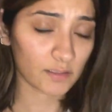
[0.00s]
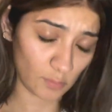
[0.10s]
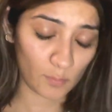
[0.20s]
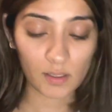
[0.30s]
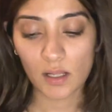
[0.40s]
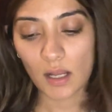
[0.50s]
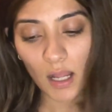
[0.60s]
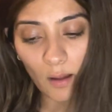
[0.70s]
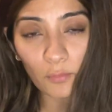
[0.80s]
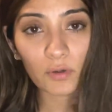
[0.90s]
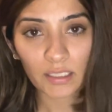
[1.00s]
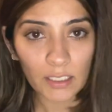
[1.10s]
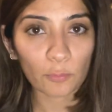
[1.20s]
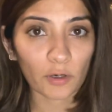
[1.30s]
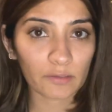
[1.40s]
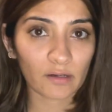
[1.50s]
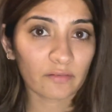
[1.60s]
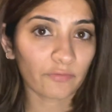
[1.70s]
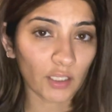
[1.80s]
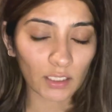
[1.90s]
No, I would eat whatever I
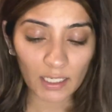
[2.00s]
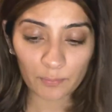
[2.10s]
feel like,